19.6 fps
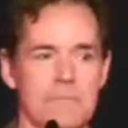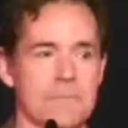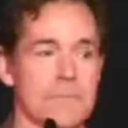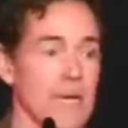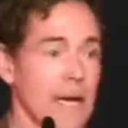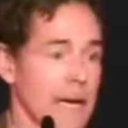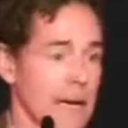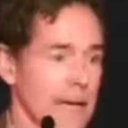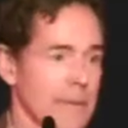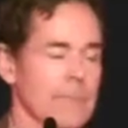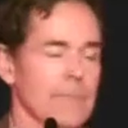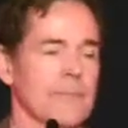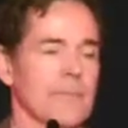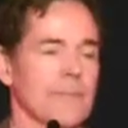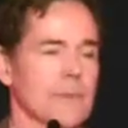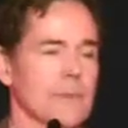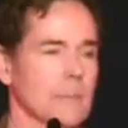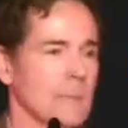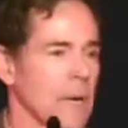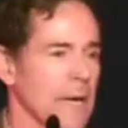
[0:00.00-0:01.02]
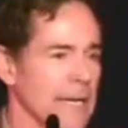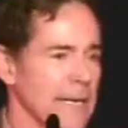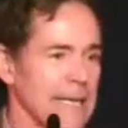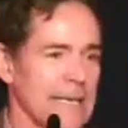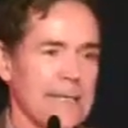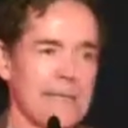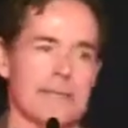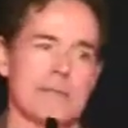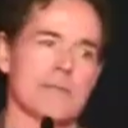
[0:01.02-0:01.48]
time,
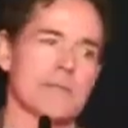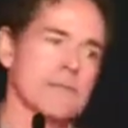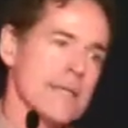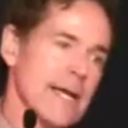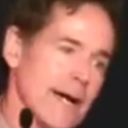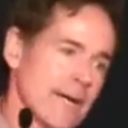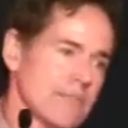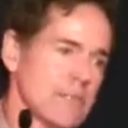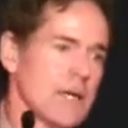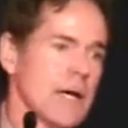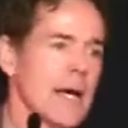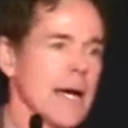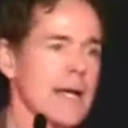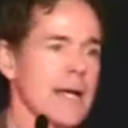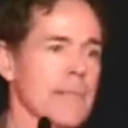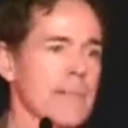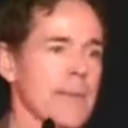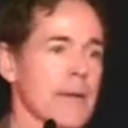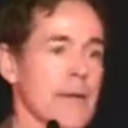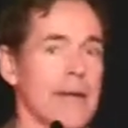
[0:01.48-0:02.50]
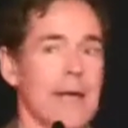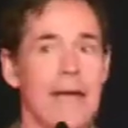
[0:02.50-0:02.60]
money, staff time,